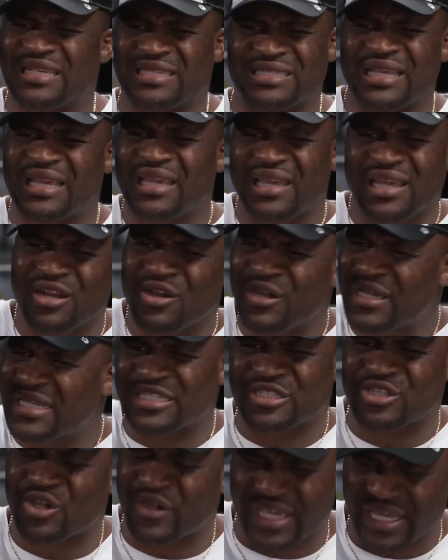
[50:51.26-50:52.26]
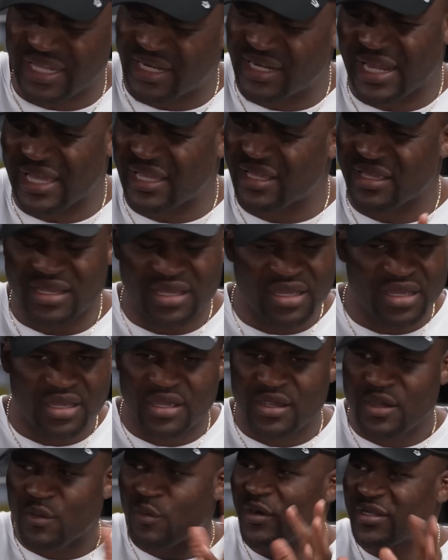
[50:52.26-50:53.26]
is singing or he's talking. Like,
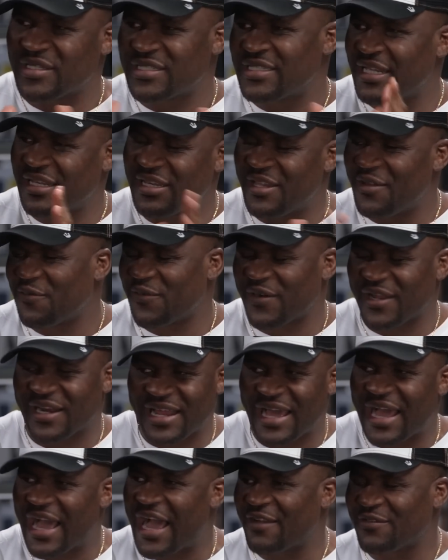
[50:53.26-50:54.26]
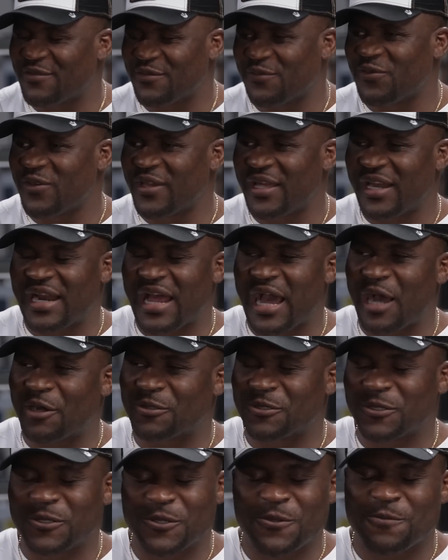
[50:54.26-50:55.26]
what's the difference? Right. I had to figure it
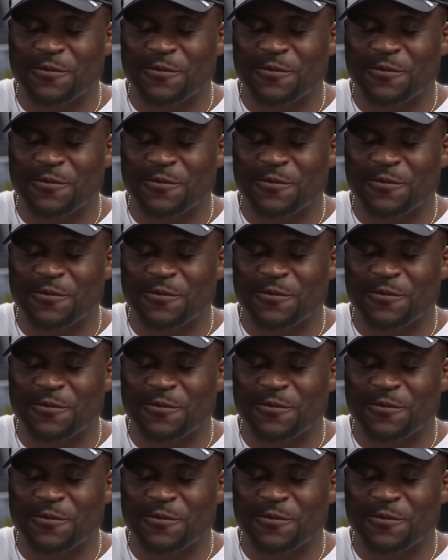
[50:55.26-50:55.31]
out.